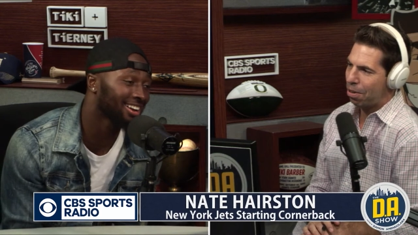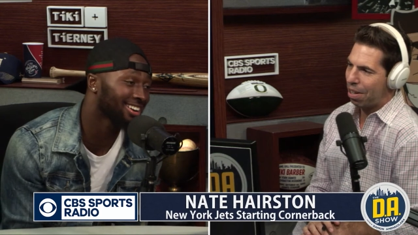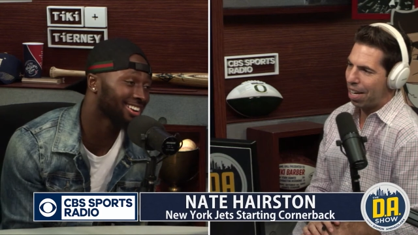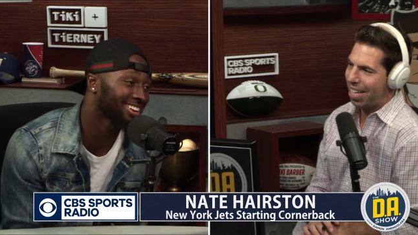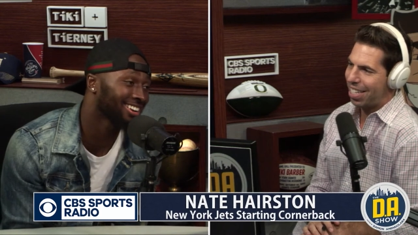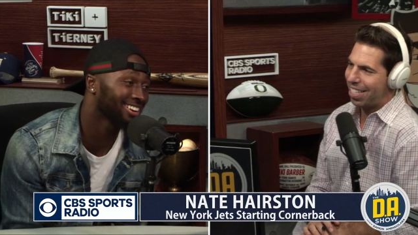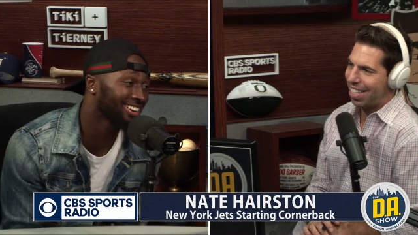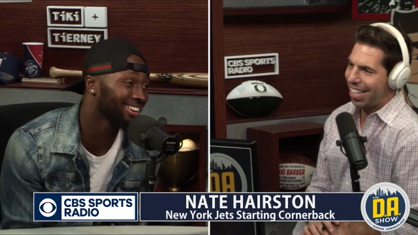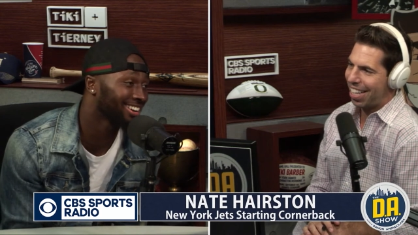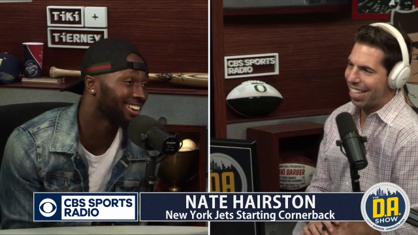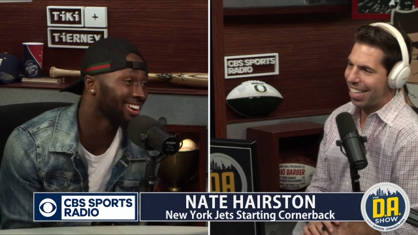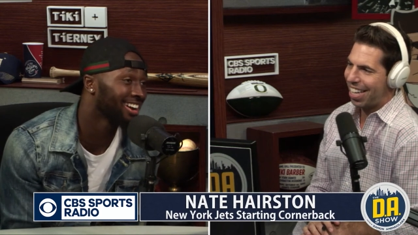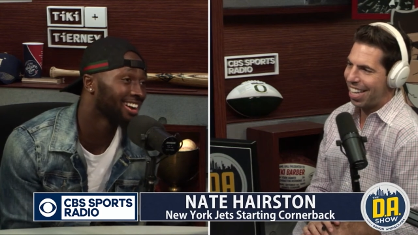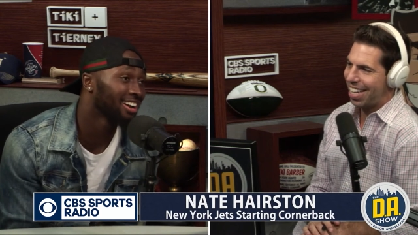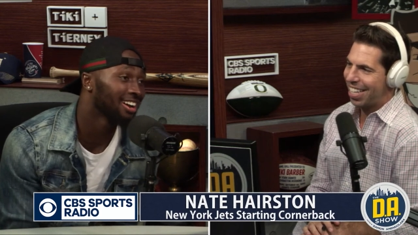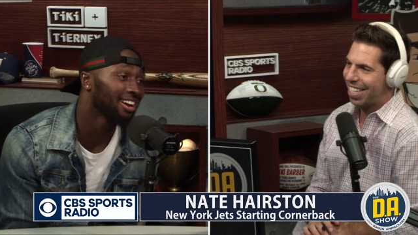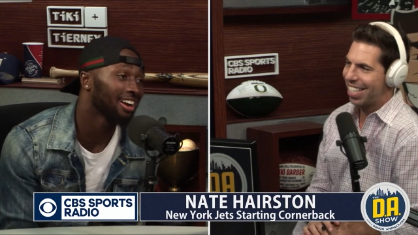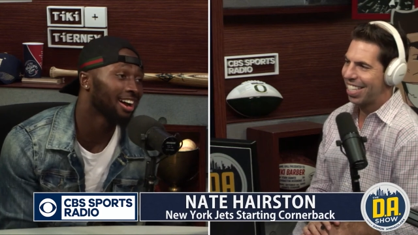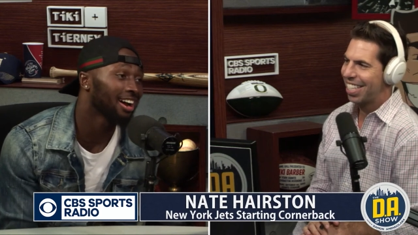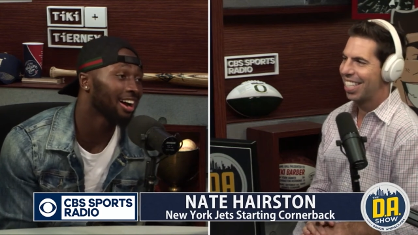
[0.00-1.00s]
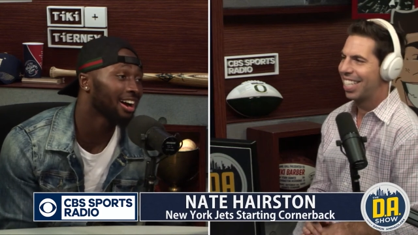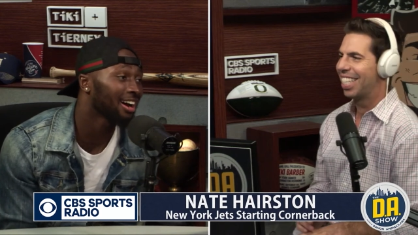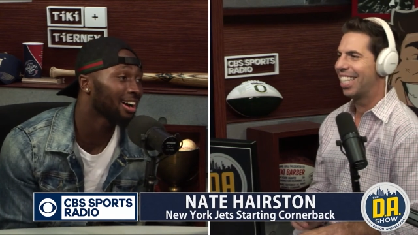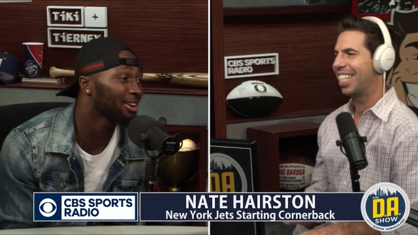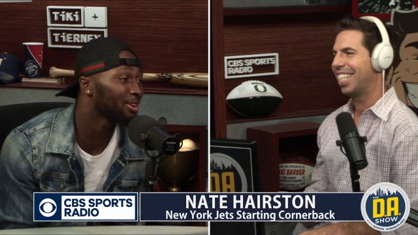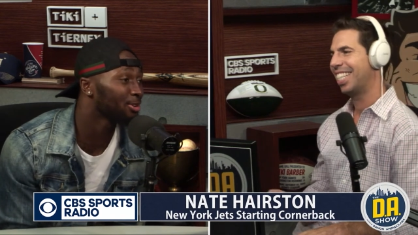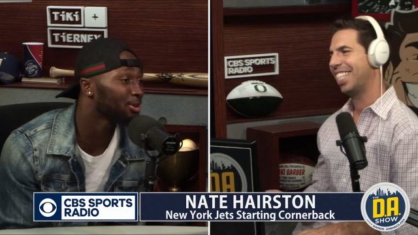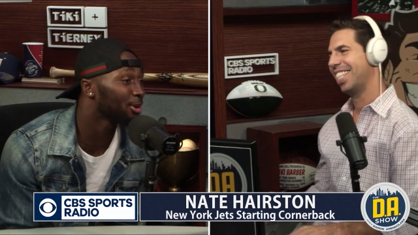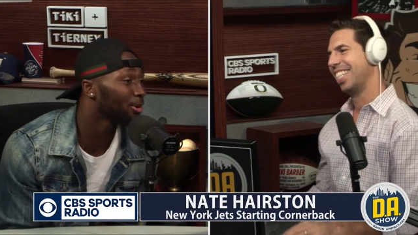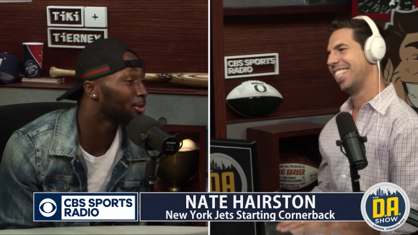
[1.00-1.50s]
Speaker 1: crazy like that?
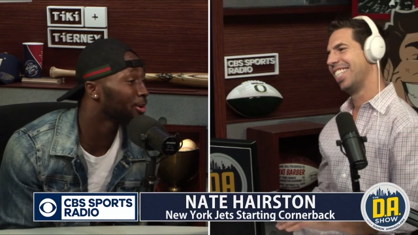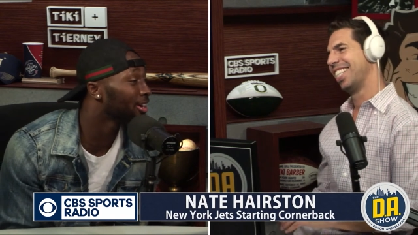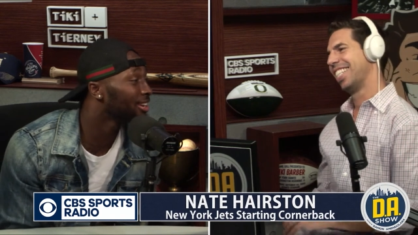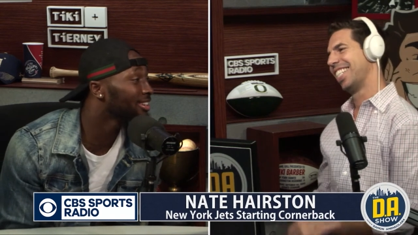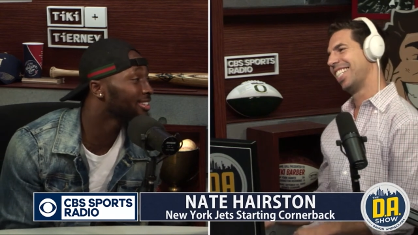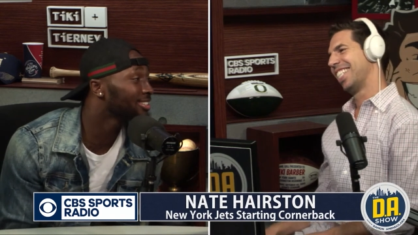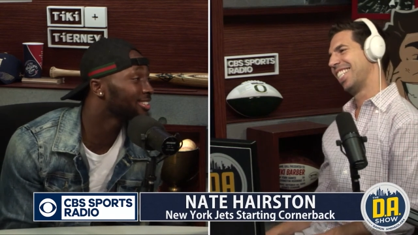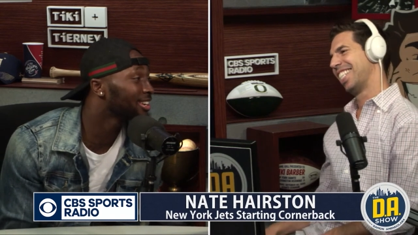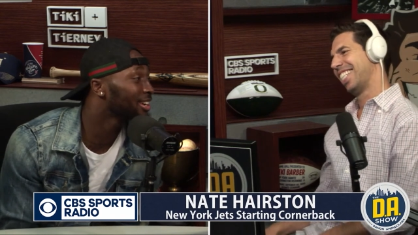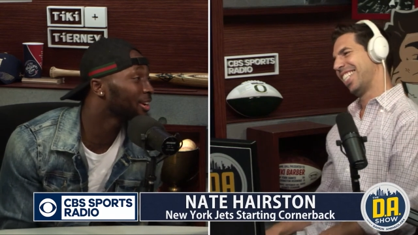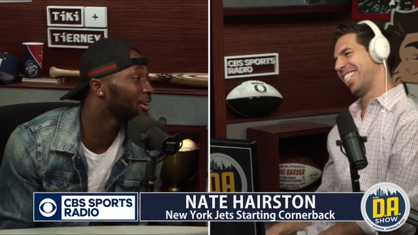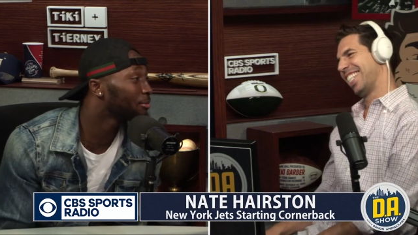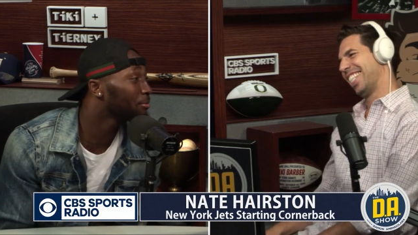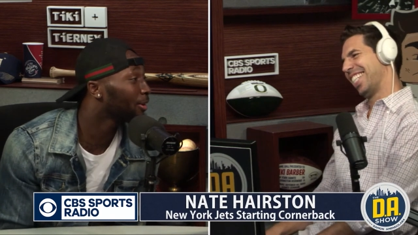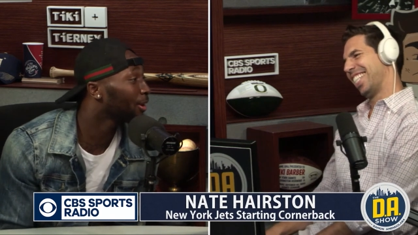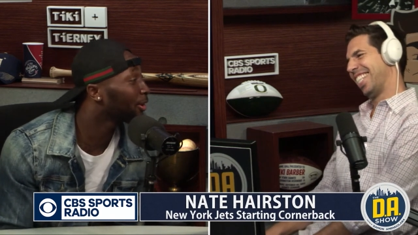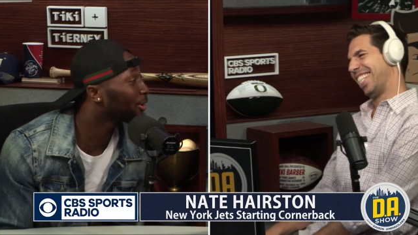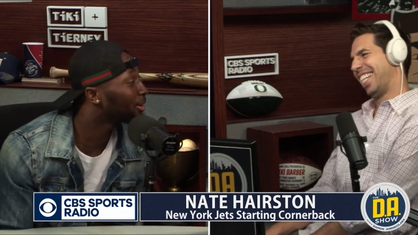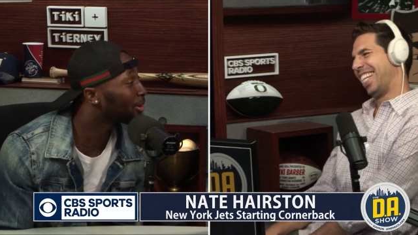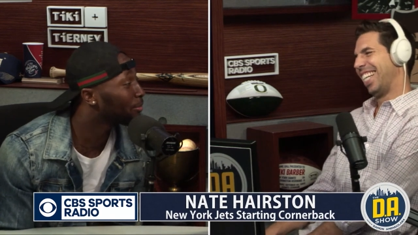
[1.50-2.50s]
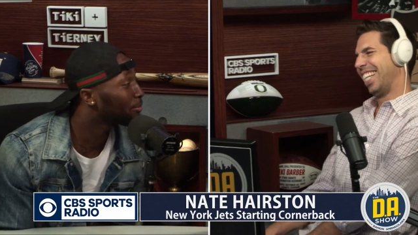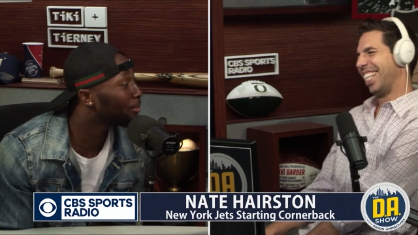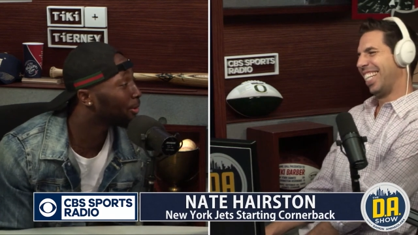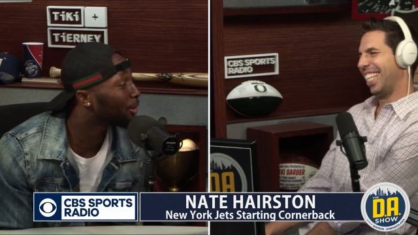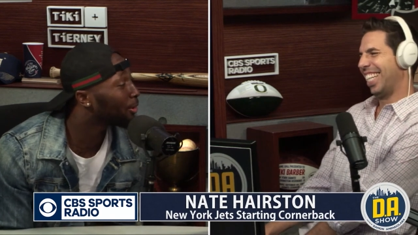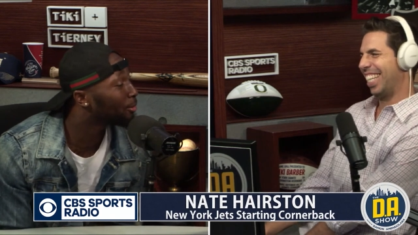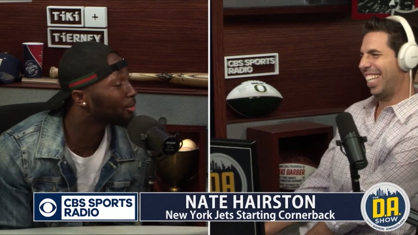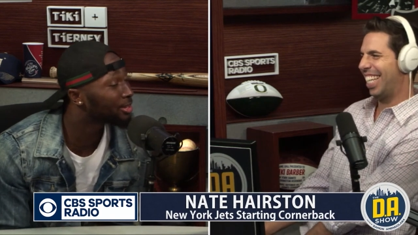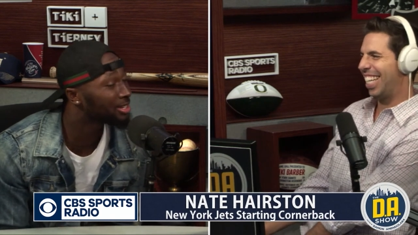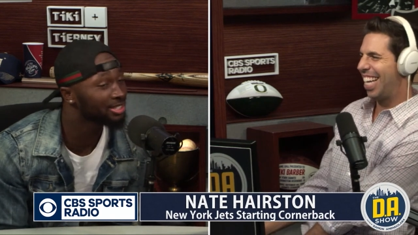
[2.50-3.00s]
I don't know anything about any
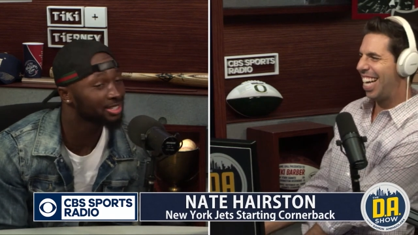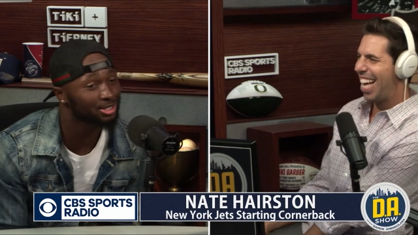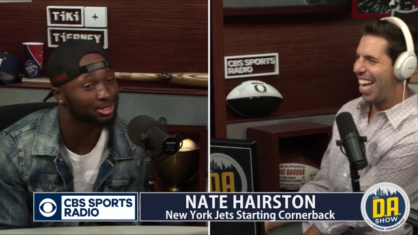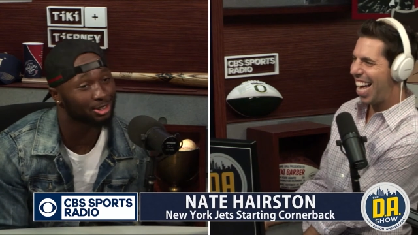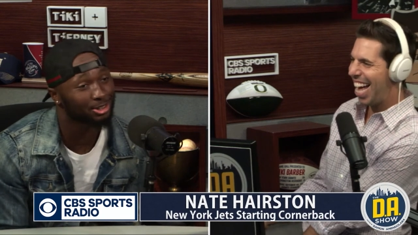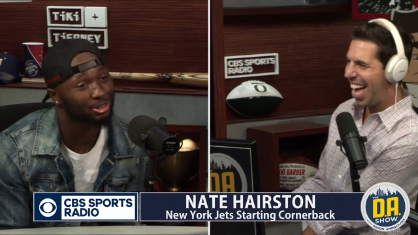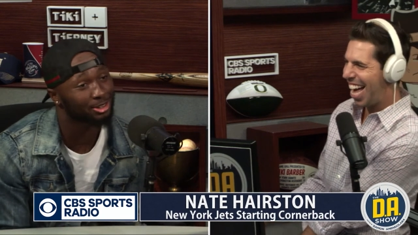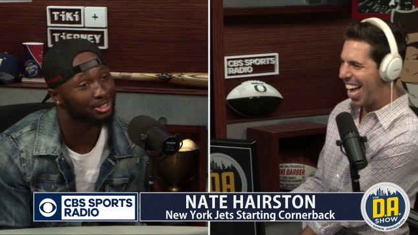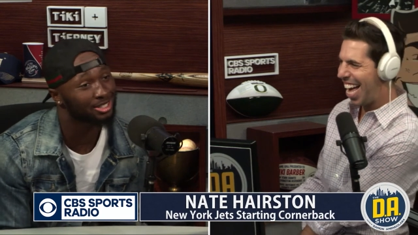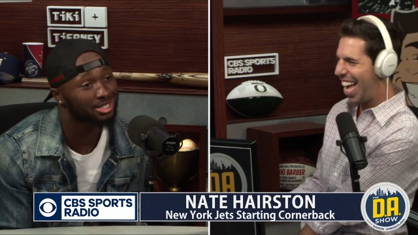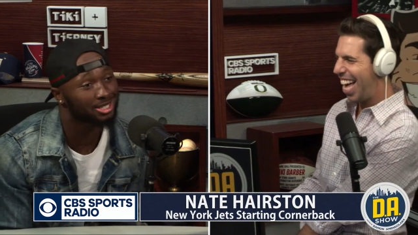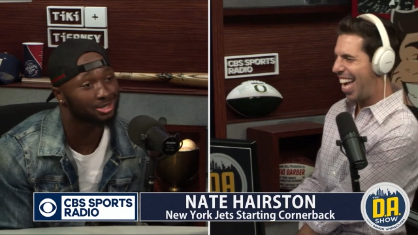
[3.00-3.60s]
ponies or, or